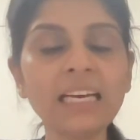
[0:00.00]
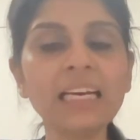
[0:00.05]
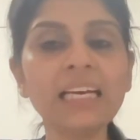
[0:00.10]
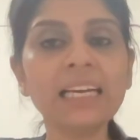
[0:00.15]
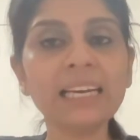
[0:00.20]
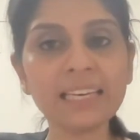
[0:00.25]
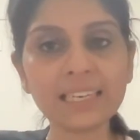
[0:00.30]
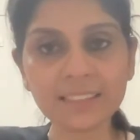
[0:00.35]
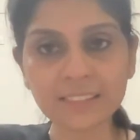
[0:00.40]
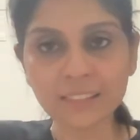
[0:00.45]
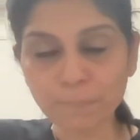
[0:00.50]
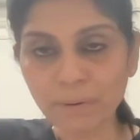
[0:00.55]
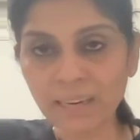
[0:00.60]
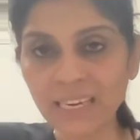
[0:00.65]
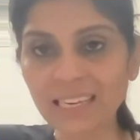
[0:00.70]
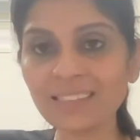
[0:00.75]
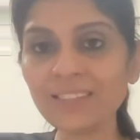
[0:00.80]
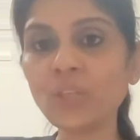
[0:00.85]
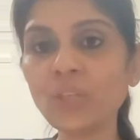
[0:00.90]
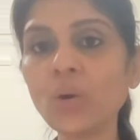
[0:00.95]
It is
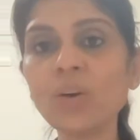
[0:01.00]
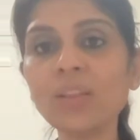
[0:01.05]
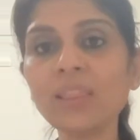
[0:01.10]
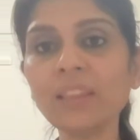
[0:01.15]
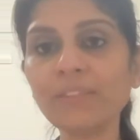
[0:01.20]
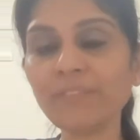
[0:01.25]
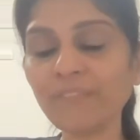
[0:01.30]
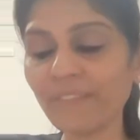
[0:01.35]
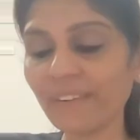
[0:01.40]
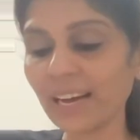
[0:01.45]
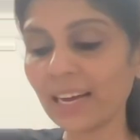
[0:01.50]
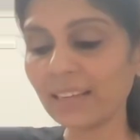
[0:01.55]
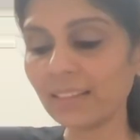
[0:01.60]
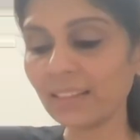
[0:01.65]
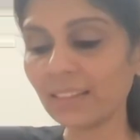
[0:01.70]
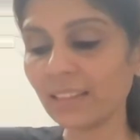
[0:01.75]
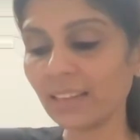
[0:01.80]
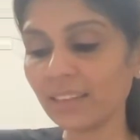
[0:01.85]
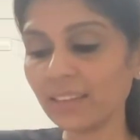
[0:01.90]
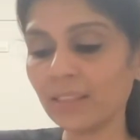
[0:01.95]
based on the fact
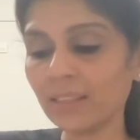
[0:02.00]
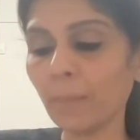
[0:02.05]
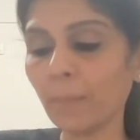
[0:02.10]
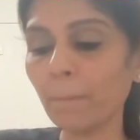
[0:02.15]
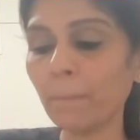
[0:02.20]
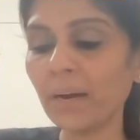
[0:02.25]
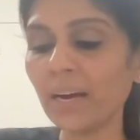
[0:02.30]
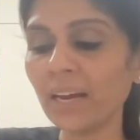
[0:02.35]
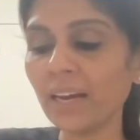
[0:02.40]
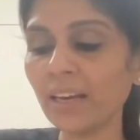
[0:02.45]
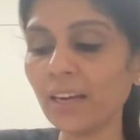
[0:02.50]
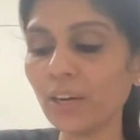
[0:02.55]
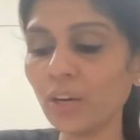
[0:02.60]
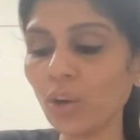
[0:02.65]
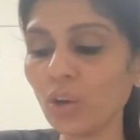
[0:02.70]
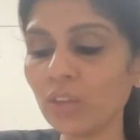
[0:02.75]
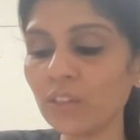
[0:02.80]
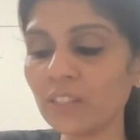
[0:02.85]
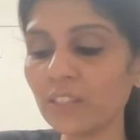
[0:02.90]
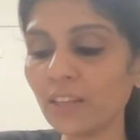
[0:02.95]
that
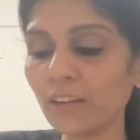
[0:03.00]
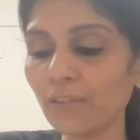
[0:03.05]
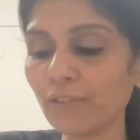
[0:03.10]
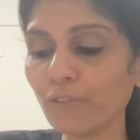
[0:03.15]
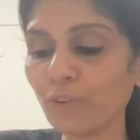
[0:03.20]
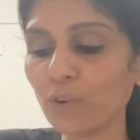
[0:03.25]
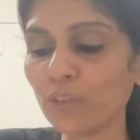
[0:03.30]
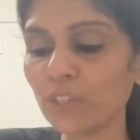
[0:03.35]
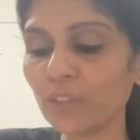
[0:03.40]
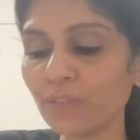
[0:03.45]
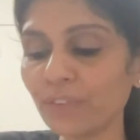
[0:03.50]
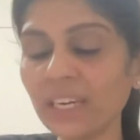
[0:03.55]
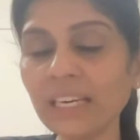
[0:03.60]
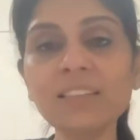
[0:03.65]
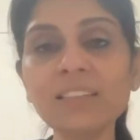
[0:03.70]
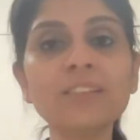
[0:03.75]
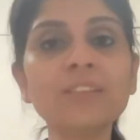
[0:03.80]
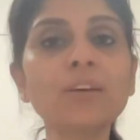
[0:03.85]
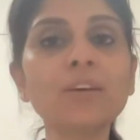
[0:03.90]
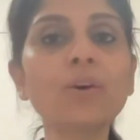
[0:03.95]
pyridoxal phosphate
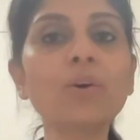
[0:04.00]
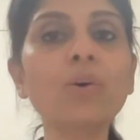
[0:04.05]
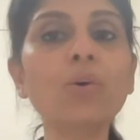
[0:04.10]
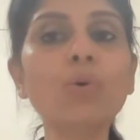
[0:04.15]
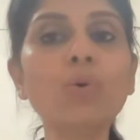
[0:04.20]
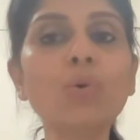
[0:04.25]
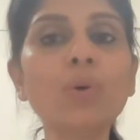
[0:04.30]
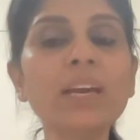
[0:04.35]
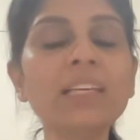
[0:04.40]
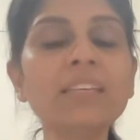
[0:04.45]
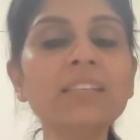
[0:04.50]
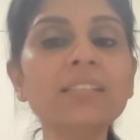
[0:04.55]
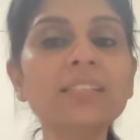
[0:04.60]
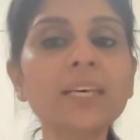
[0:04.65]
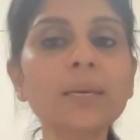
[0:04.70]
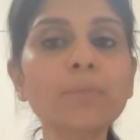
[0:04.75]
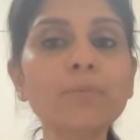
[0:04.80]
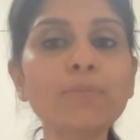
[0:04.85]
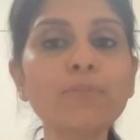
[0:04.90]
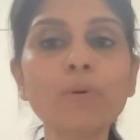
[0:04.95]
is the
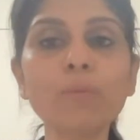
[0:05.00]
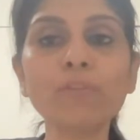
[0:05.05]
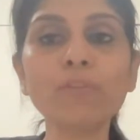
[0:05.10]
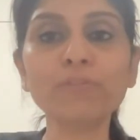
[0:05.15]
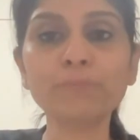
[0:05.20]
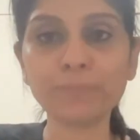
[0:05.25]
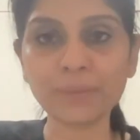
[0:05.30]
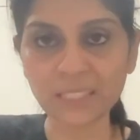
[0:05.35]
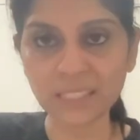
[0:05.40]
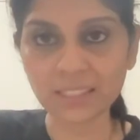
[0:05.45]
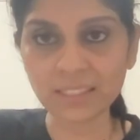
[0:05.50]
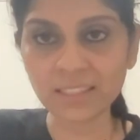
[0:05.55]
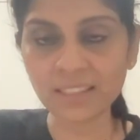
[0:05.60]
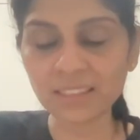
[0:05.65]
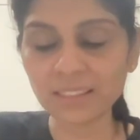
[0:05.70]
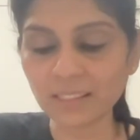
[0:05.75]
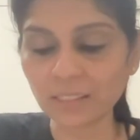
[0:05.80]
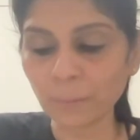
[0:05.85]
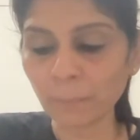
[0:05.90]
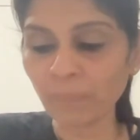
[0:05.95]
coenzyme form of
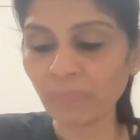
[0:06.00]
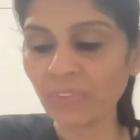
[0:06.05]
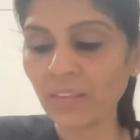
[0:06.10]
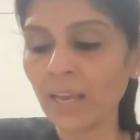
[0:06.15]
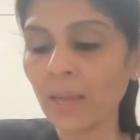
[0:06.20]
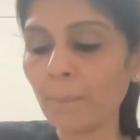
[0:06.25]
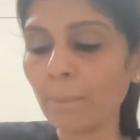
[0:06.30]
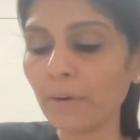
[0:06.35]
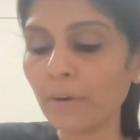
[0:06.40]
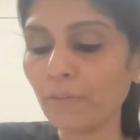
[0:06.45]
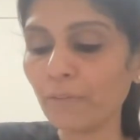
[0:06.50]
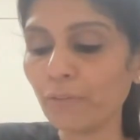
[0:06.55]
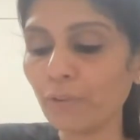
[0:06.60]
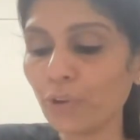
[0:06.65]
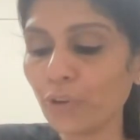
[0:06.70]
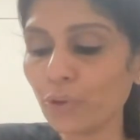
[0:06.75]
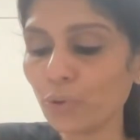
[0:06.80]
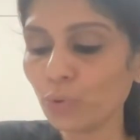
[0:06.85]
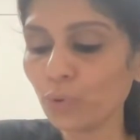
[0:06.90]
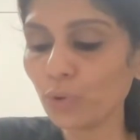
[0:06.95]
B6 but for
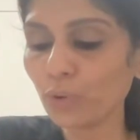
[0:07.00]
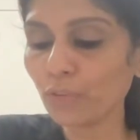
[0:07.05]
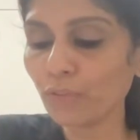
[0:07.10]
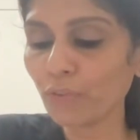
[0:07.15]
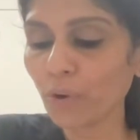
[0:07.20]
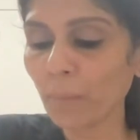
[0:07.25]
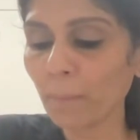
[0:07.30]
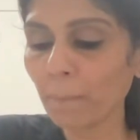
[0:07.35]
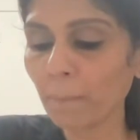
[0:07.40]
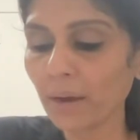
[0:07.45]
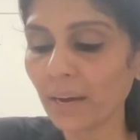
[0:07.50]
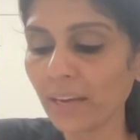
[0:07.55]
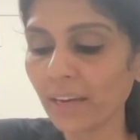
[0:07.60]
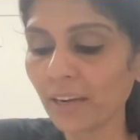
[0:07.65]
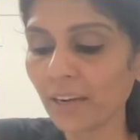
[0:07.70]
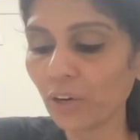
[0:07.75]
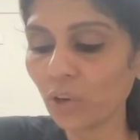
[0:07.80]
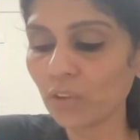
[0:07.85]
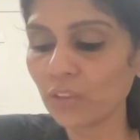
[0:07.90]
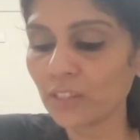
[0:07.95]
you to form
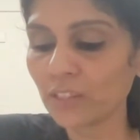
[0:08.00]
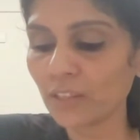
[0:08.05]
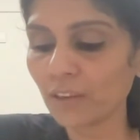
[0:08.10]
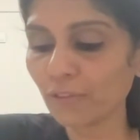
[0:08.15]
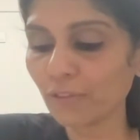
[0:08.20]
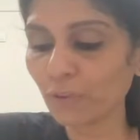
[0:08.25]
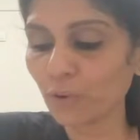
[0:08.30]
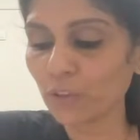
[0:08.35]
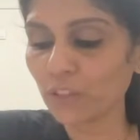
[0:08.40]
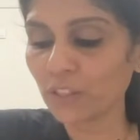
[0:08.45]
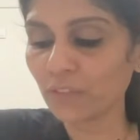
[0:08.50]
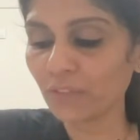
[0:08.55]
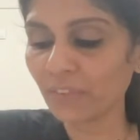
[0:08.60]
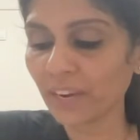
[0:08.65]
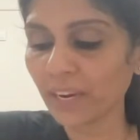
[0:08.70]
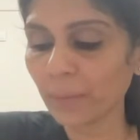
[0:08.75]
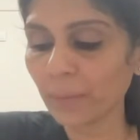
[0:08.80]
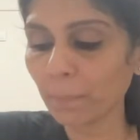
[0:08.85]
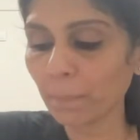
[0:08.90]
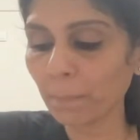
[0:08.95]
pyridoxal
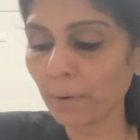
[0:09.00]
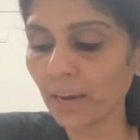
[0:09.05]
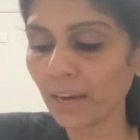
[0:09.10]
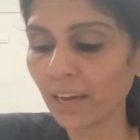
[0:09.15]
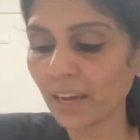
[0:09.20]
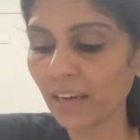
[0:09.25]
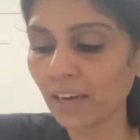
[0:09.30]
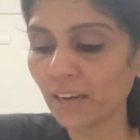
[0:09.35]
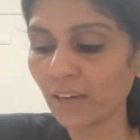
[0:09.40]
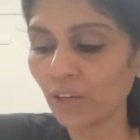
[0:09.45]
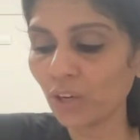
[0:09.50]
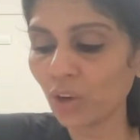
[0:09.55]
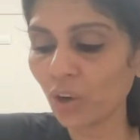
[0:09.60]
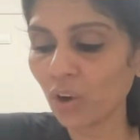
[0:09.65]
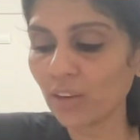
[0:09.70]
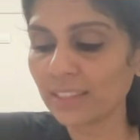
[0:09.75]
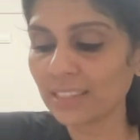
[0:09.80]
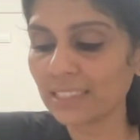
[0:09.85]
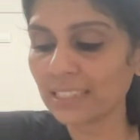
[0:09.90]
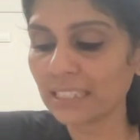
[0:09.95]
phosphate,
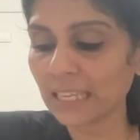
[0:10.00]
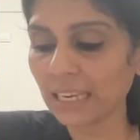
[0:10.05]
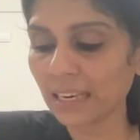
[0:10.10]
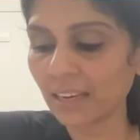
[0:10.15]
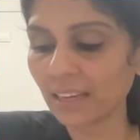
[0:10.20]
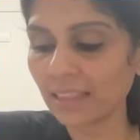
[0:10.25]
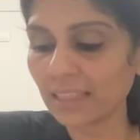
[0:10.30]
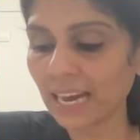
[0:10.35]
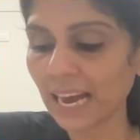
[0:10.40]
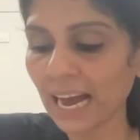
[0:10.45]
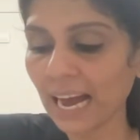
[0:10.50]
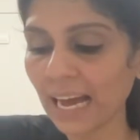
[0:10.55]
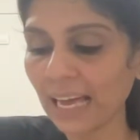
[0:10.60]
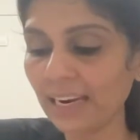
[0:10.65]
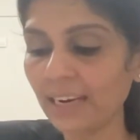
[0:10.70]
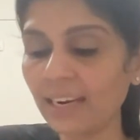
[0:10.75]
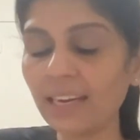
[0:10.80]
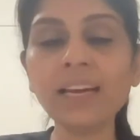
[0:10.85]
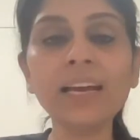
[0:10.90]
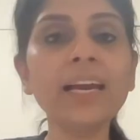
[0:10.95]
pyridoxal, the
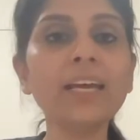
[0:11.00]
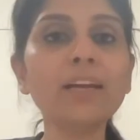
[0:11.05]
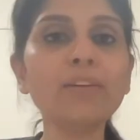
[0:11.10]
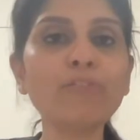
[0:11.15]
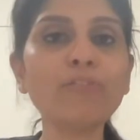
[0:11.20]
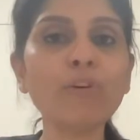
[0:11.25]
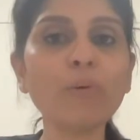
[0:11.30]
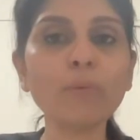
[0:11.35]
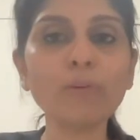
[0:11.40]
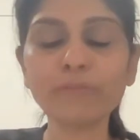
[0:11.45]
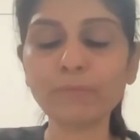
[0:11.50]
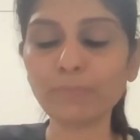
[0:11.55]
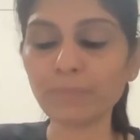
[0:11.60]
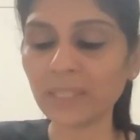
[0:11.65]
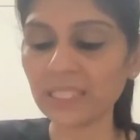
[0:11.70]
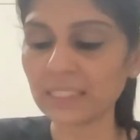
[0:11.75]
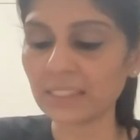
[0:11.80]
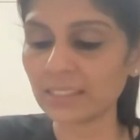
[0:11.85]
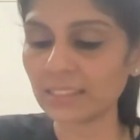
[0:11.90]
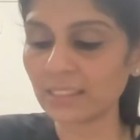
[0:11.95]
aldehyde form of
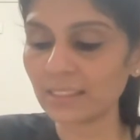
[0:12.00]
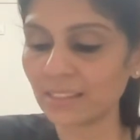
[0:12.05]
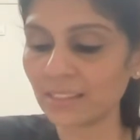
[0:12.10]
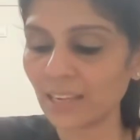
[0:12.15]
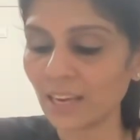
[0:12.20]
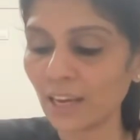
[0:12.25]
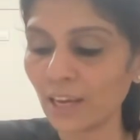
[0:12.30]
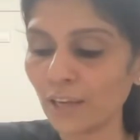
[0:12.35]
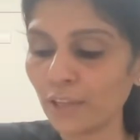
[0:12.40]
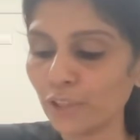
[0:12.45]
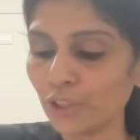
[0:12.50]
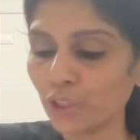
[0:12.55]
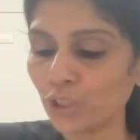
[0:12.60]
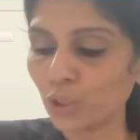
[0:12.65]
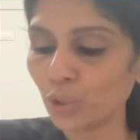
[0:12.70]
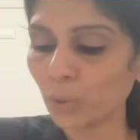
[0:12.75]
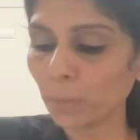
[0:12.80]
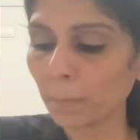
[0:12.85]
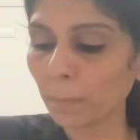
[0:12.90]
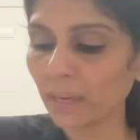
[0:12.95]
B6
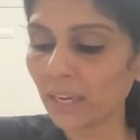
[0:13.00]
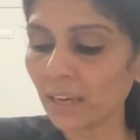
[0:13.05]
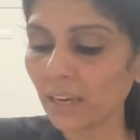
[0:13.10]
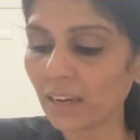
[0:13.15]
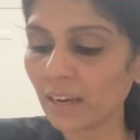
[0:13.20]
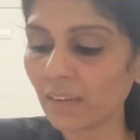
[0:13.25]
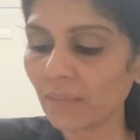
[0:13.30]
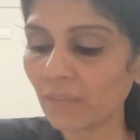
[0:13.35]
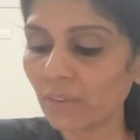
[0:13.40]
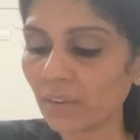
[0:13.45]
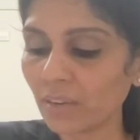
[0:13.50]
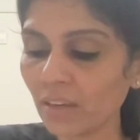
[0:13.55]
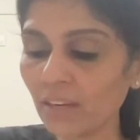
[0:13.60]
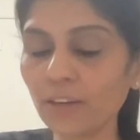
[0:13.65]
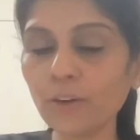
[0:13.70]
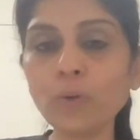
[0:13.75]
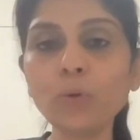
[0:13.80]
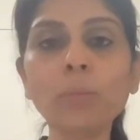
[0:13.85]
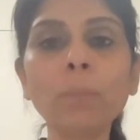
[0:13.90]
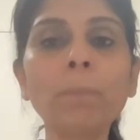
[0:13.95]
should be
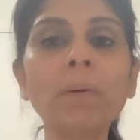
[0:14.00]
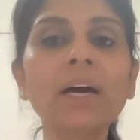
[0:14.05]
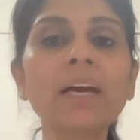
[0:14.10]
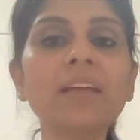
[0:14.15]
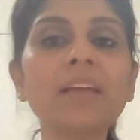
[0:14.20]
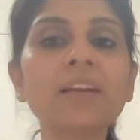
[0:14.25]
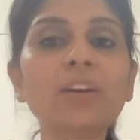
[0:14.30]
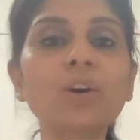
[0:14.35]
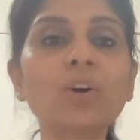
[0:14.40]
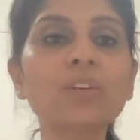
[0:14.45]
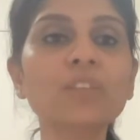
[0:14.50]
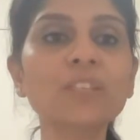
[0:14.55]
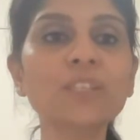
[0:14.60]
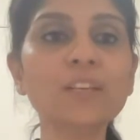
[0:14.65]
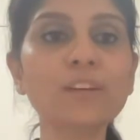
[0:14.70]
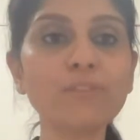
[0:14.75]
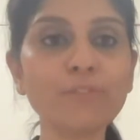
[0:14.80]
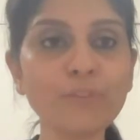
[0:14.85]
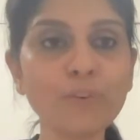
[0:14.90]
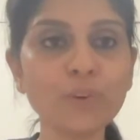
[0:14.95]
converted to
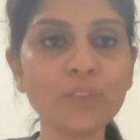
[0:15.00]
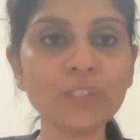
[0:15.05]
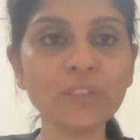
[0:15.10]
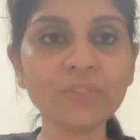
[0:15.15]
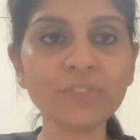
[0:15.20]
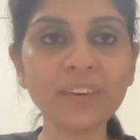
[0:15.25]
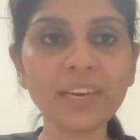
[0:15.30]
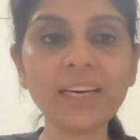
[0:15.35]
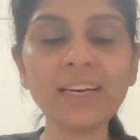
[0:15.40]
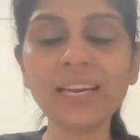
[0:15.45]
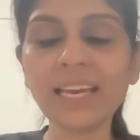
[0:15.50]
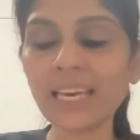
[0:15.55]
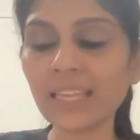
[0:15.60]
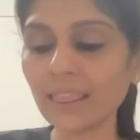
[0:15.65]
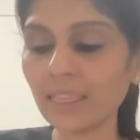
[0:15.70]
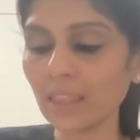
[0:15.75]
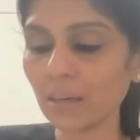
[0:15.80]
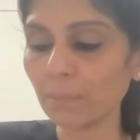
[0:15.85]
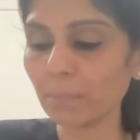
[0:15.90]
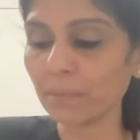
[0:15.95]
pyridoxal phosphate
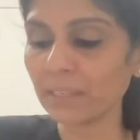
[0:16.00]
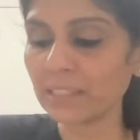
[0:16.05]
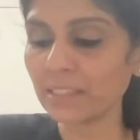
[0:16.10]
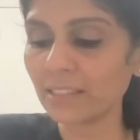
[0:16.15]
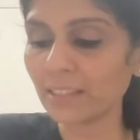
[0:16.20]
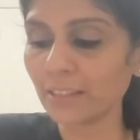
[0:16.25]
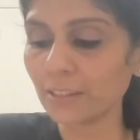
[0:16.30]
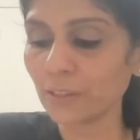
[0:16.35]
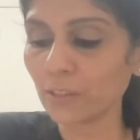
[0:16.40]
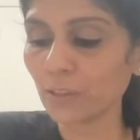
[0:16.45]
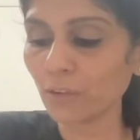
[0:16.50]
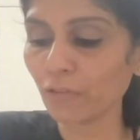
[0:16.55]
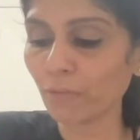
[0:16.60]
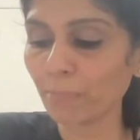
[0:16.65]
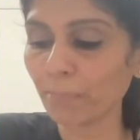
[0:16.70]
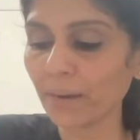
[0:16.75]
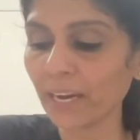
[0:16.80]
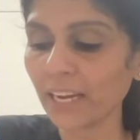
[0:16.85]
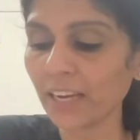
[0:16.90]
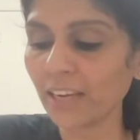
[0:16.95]
in the presence of
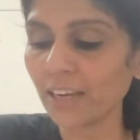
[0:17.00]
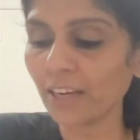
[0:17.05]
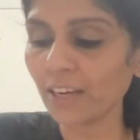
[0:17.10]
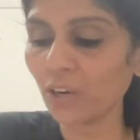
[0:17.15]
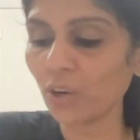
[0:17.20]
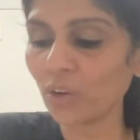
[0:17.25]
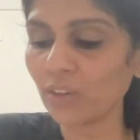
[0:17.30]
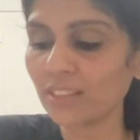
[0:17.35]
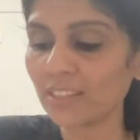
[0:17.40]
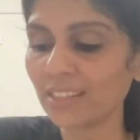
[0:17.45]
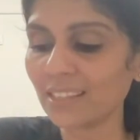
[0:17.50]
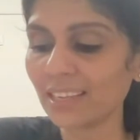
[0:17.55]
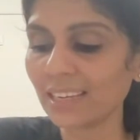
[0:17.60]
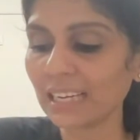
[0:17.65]
pyridoxal